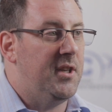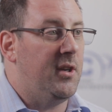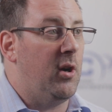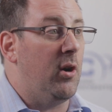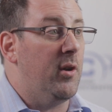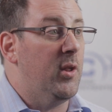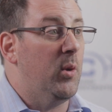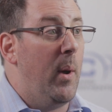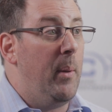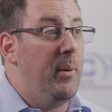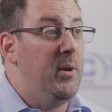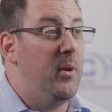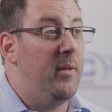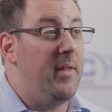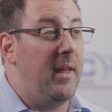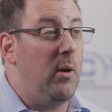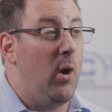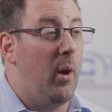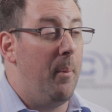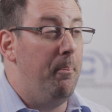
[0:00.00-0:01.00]
Securing the way we do a
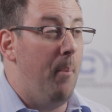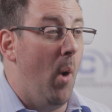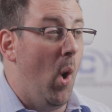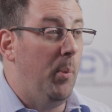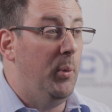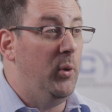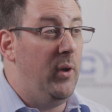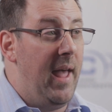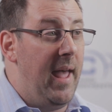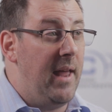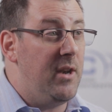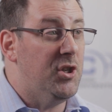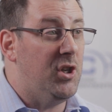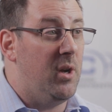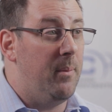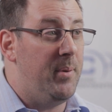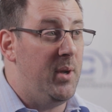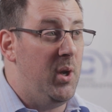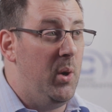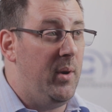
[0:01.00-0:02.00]
thing called mobile edge
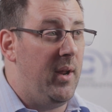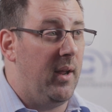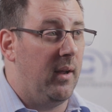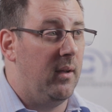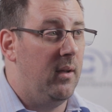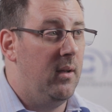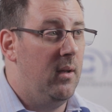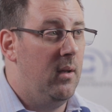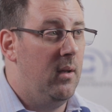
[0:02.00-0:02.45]
computing